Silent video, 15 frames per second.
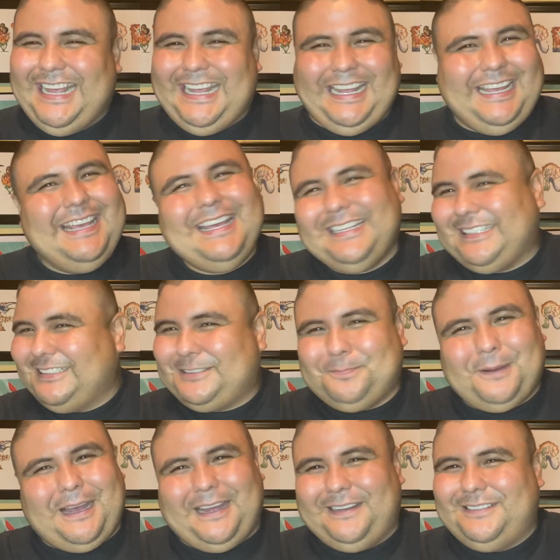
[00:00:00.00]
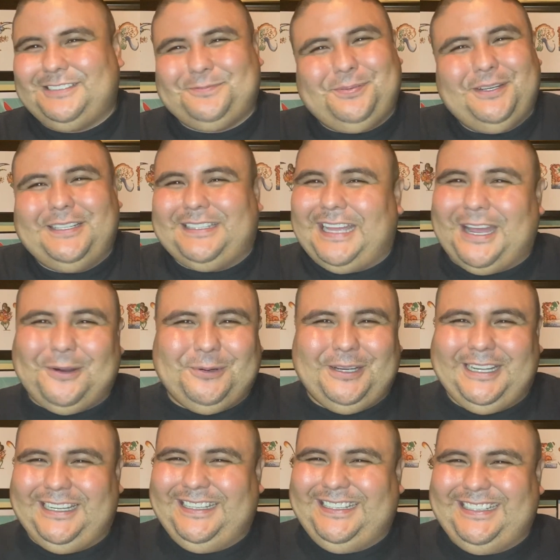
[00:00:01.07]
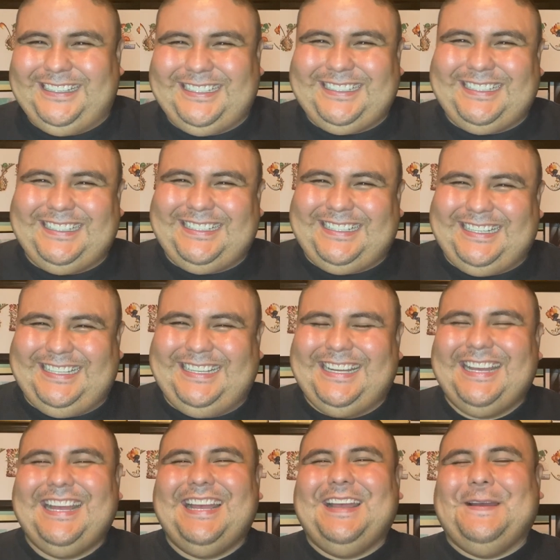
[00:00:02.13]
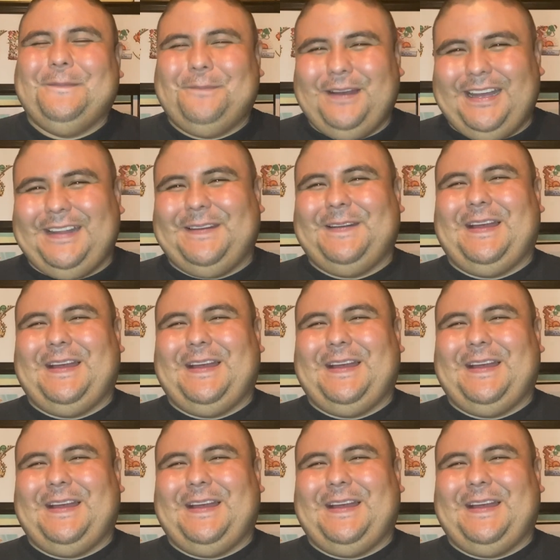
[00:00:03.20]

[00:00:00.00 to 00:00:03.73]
It hit the spot, just put it that way. But